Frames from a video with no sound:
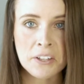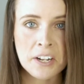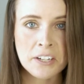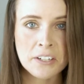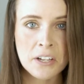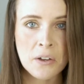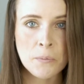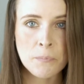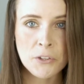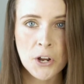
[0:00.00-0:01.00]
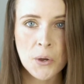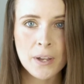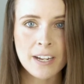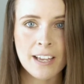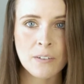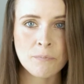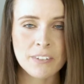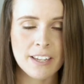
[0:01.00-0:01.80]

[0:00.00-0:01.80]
that I need to go throw away now,